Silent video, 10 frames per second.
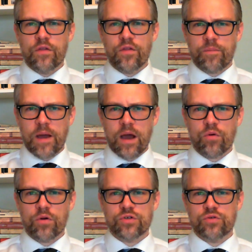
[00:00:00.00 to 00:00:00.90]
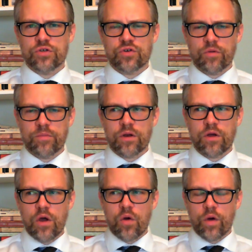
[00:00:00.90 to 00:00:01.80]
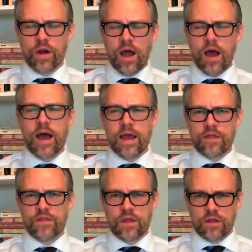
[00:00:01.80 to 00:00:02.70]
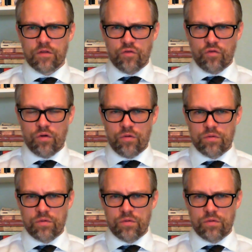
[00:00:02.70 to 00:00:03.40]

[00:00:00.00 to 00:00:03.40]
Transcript: the power to determine what I think is true.